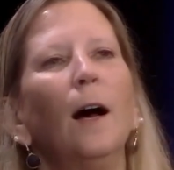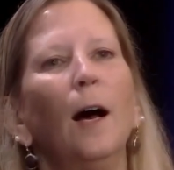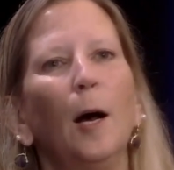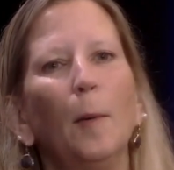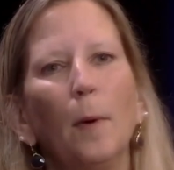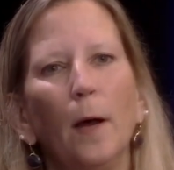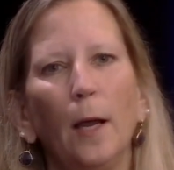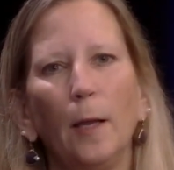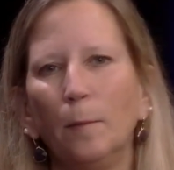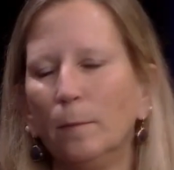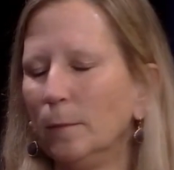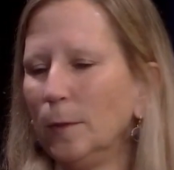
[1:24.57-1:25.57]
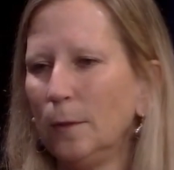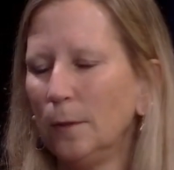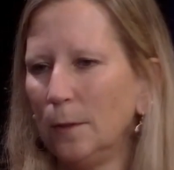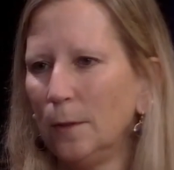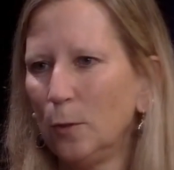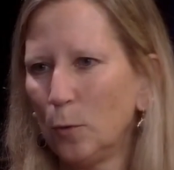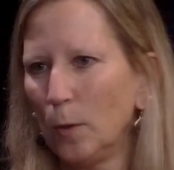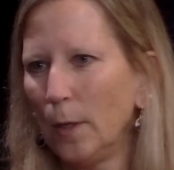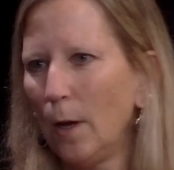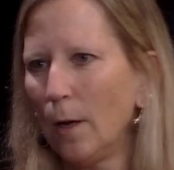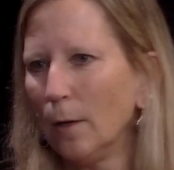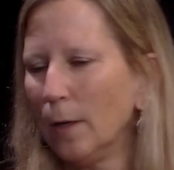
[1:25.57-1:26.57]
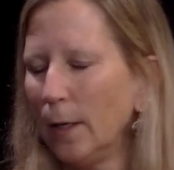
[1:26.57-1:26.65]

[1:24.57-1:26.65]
I'm truly honored.